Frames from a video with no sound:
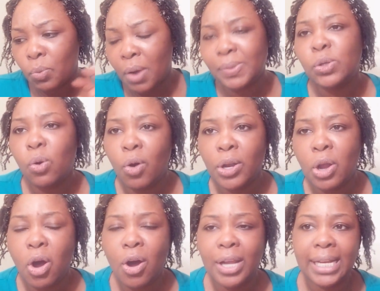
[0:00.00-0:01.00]
what was
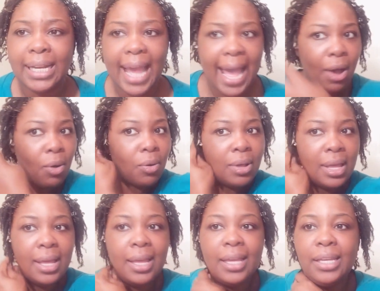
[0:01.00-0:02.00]
going on, and
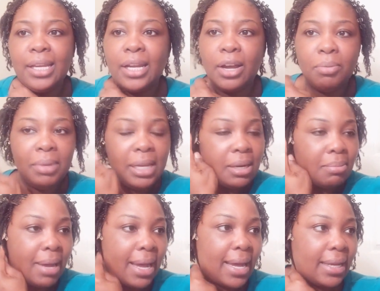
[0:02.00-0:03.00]
how, you know, me
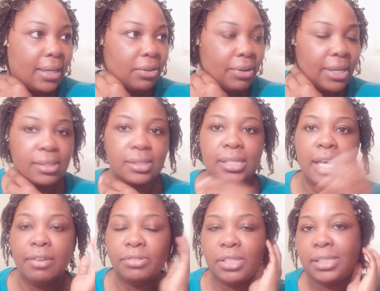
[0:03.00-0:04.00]
and my crazy
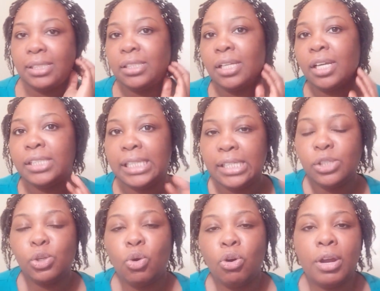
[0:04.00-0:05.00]
self just took a
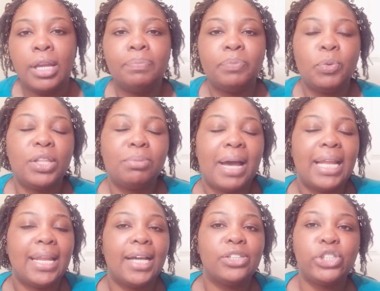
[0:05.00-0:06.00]
detour with
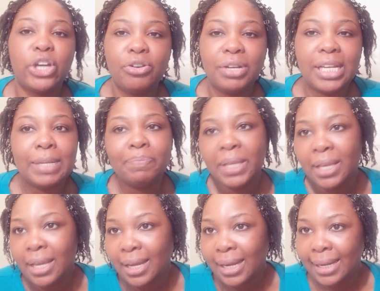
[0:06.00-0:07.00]
my lock journey.
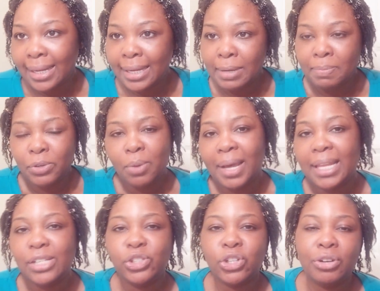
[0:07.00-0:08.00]

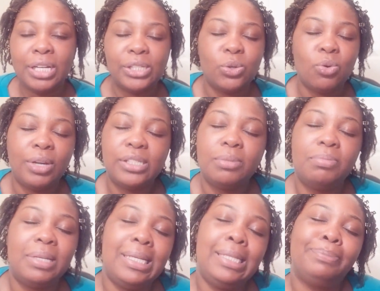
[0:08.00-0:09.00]
Nobody's journey is going
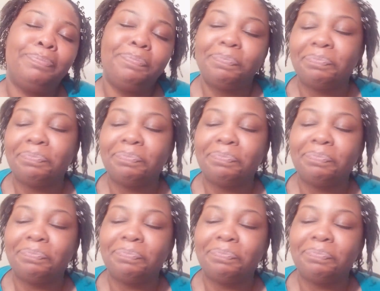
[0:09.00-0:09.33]
to be